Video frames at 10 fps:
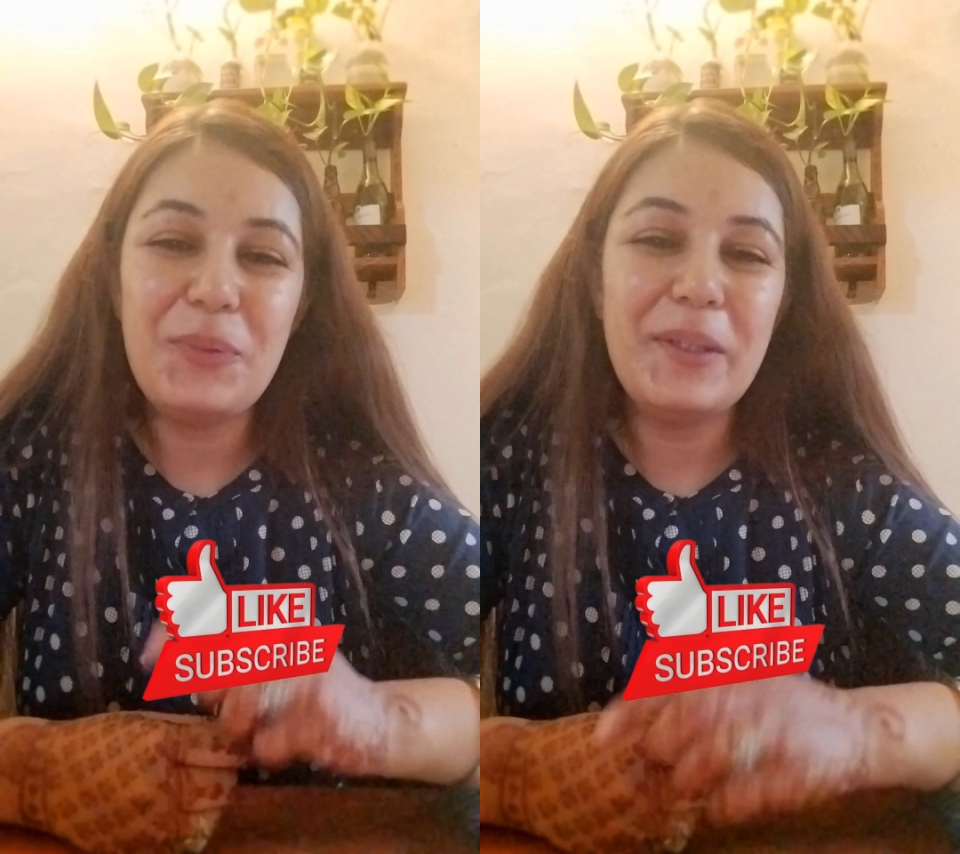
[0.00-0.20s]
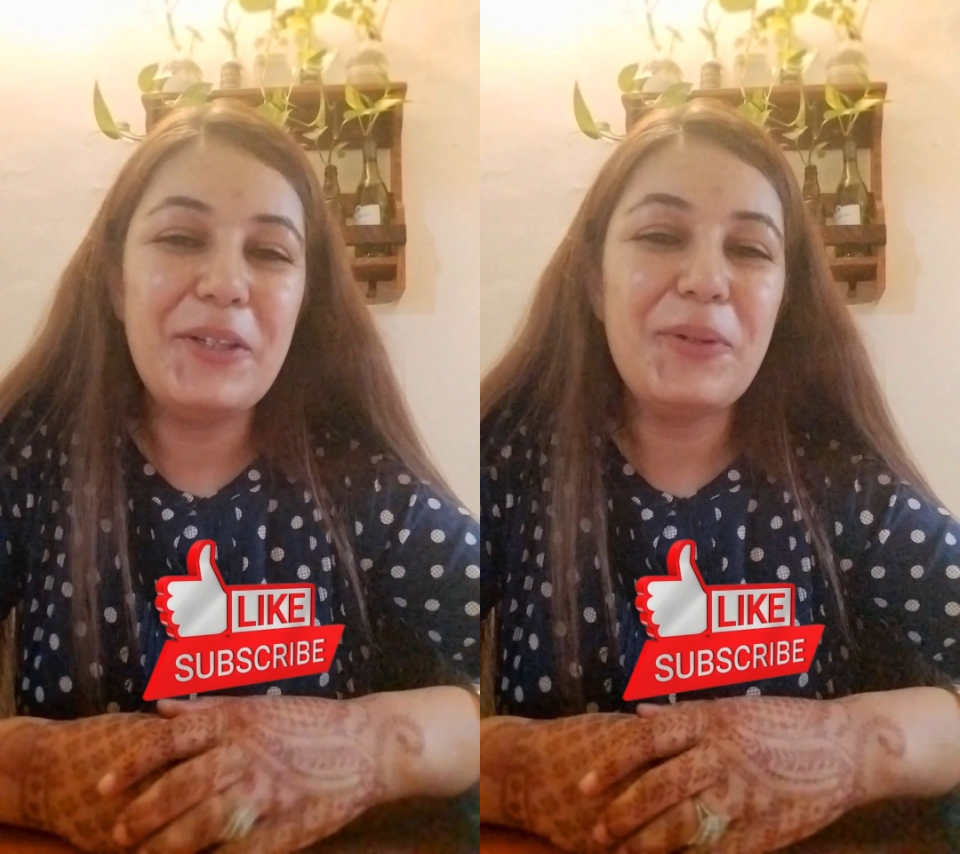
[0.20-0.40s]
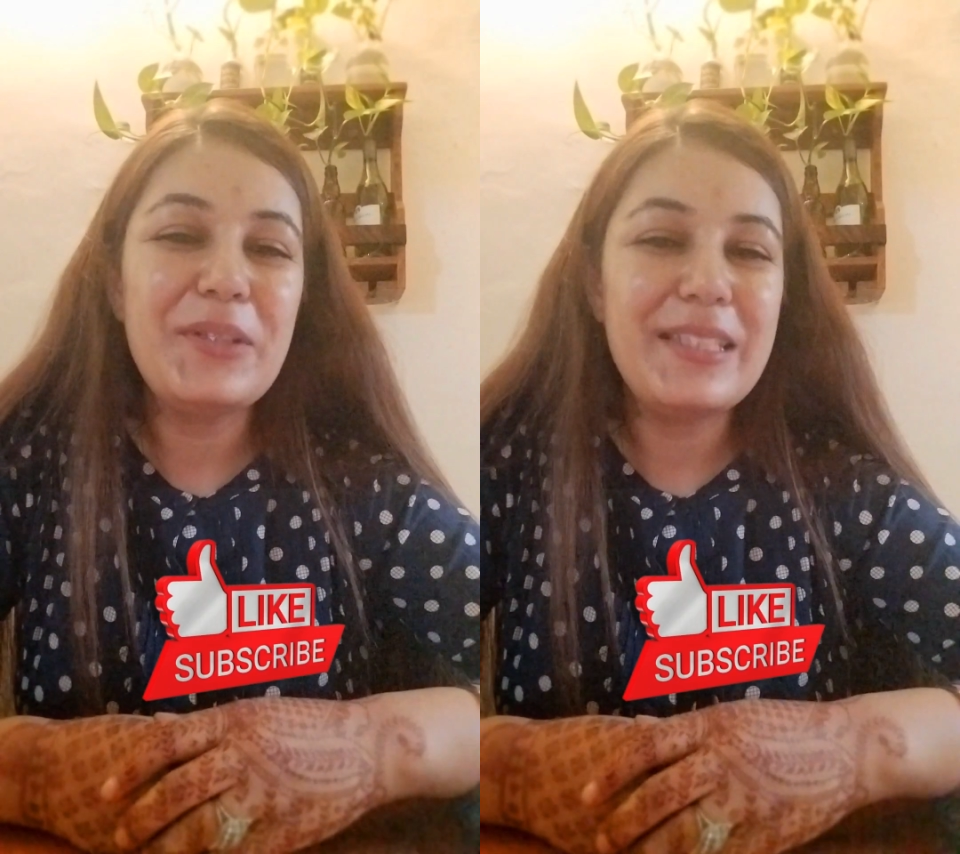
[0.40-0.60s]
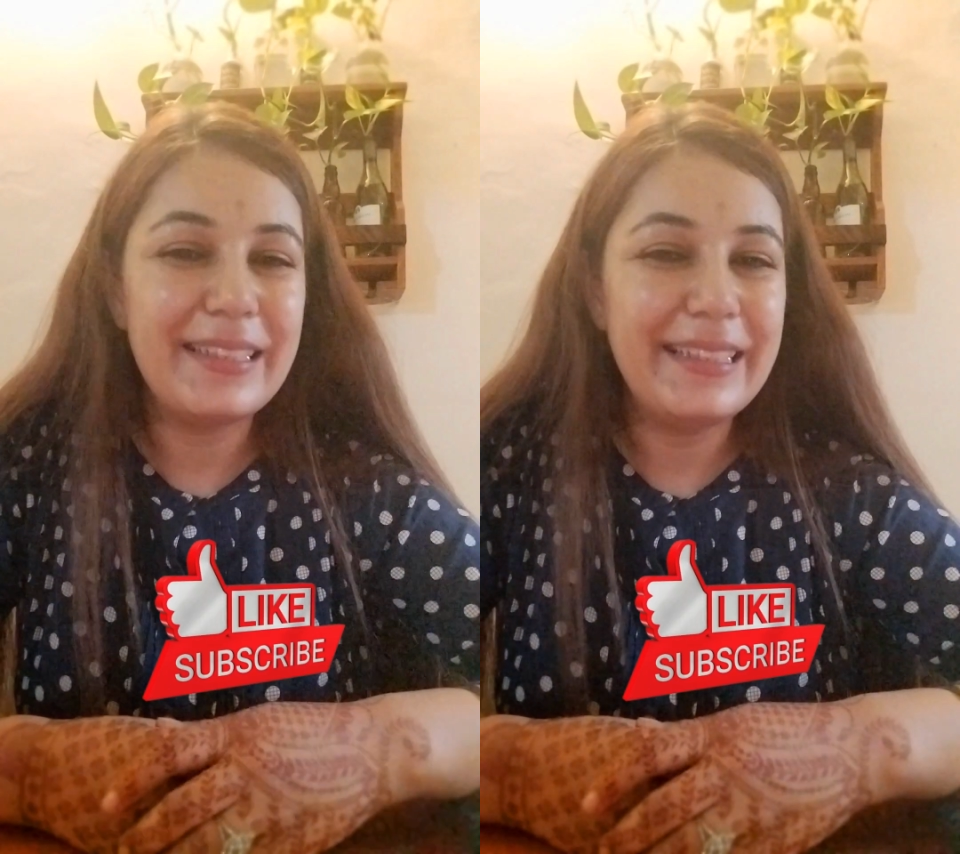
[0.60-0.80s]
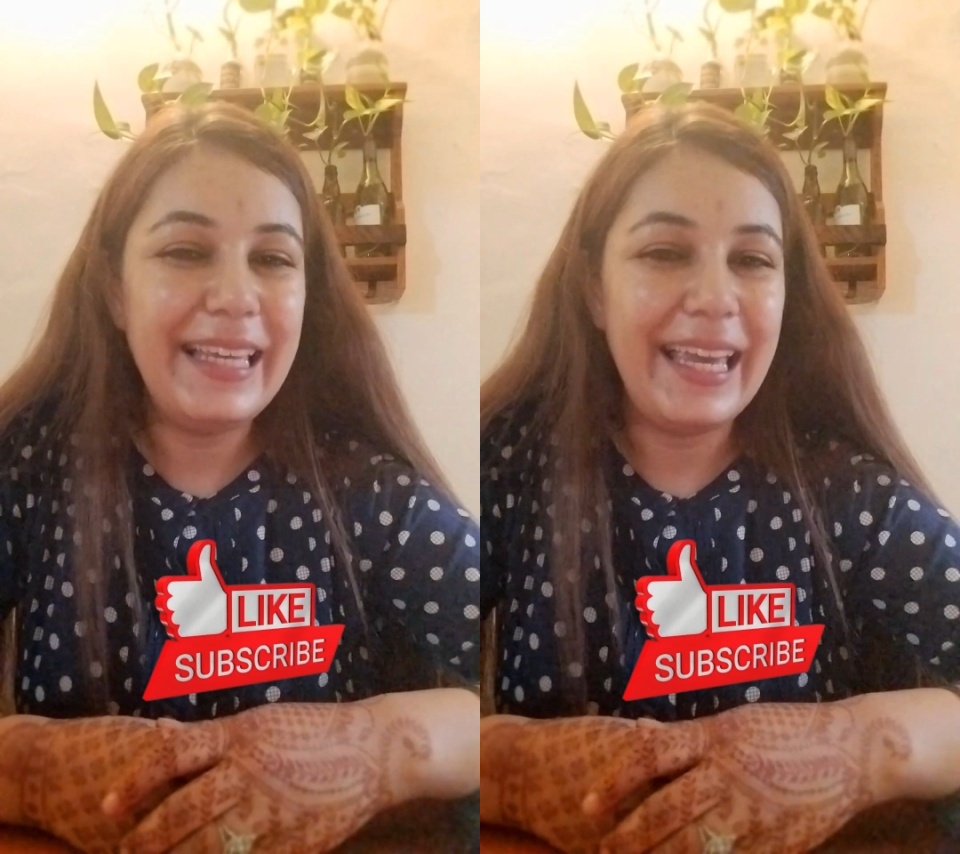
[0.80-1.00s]
the video
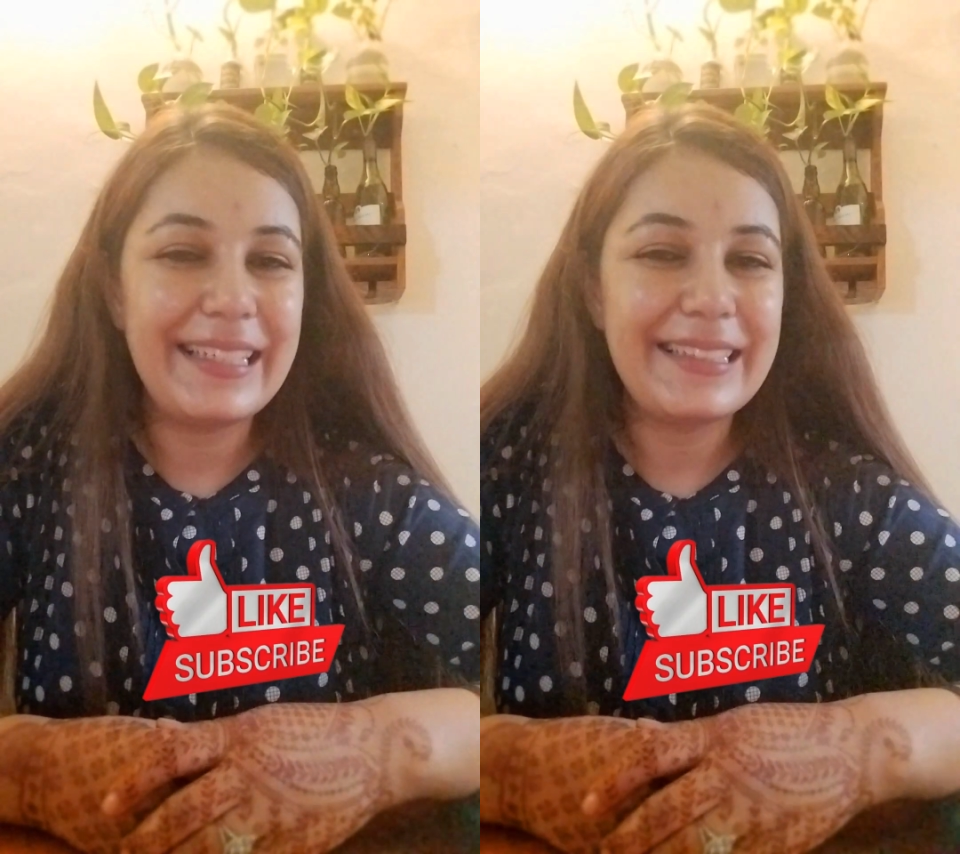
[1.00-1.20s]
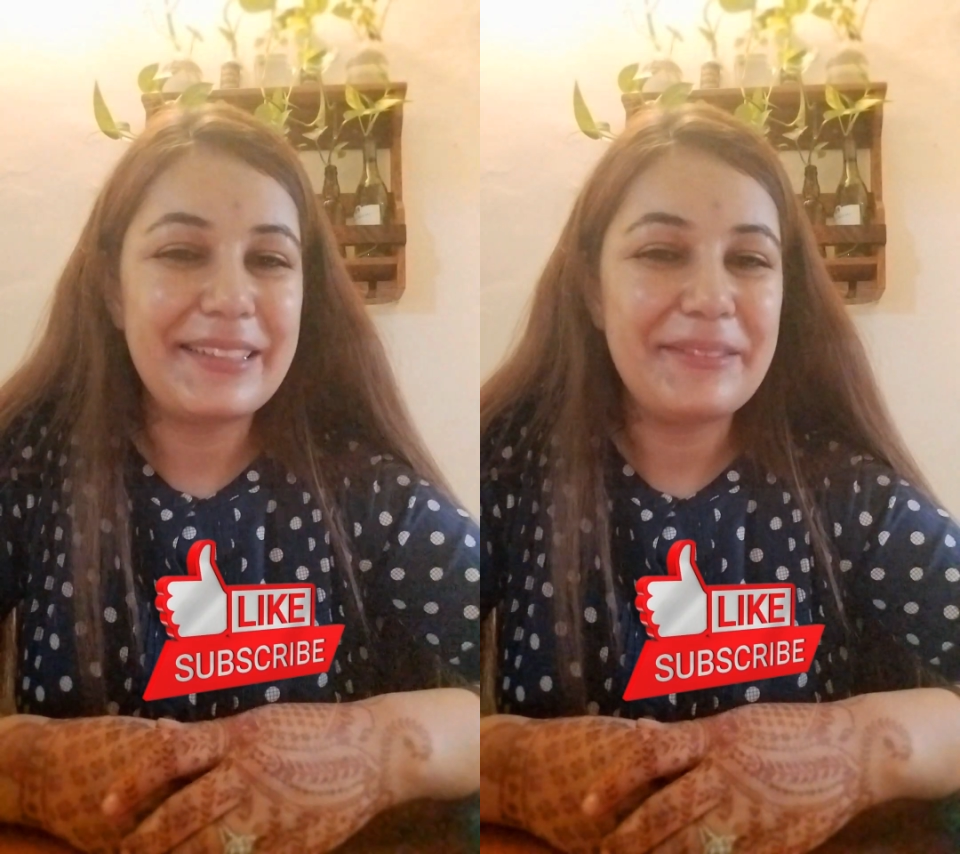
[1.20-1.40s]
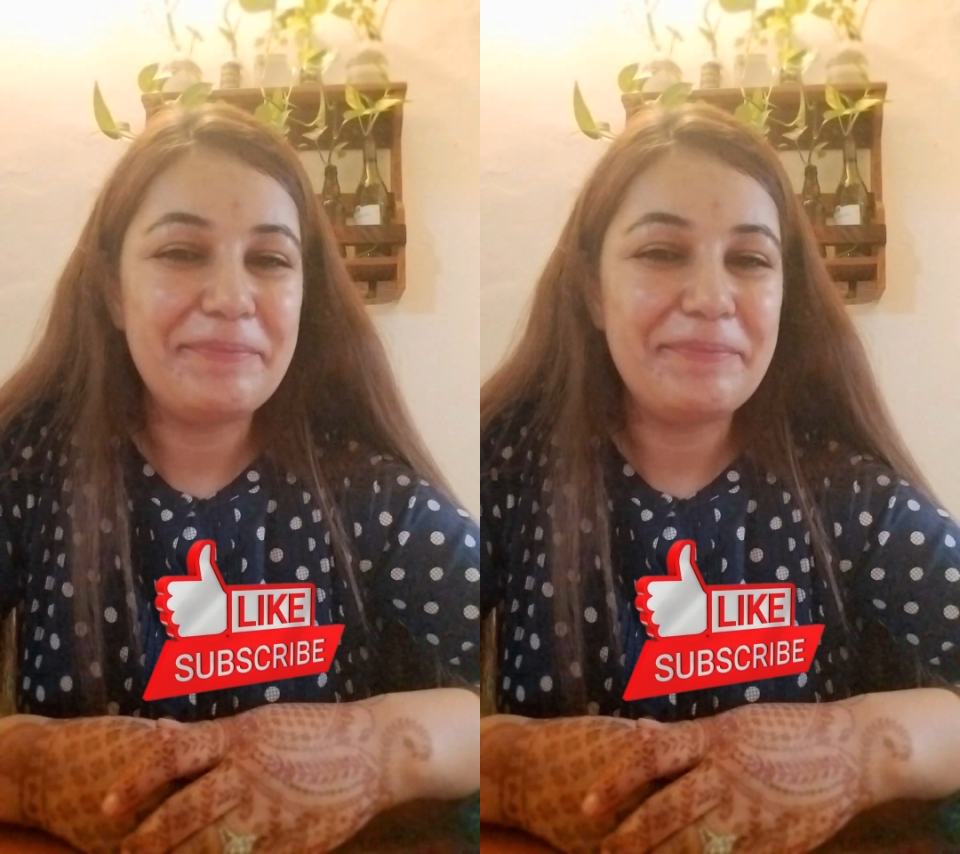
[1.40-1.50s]
till the end.